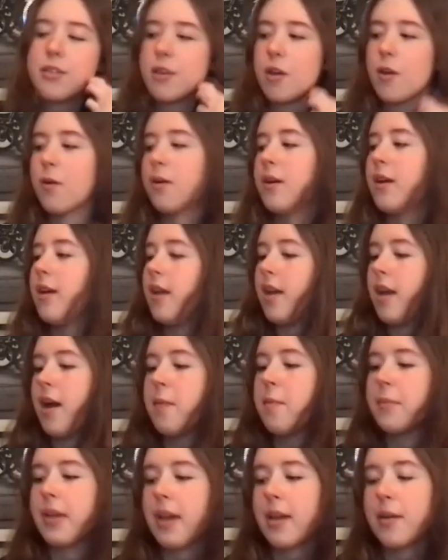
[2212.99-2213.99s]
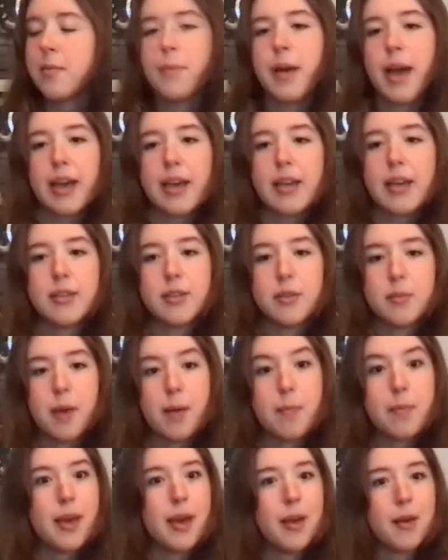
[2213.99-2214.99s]
So I'm getting back into
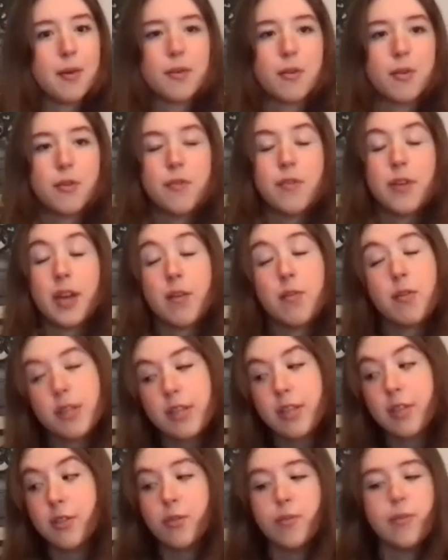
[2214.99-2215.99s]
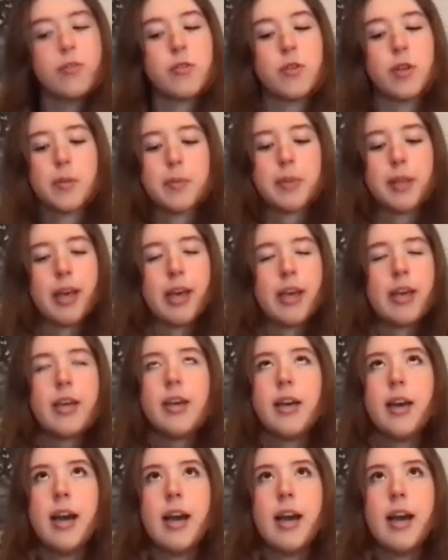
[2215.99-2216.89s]
my piano groove, and I really do enjoy playing.